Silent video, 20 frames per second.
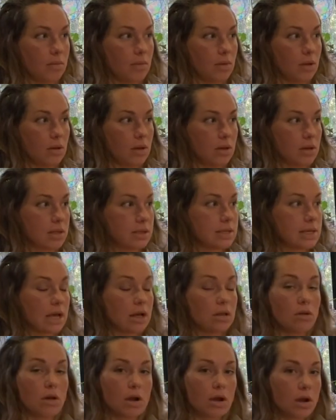it could take
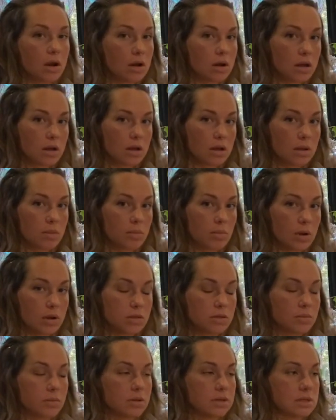longer to birth
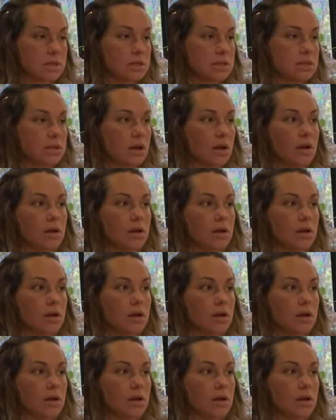the placenta,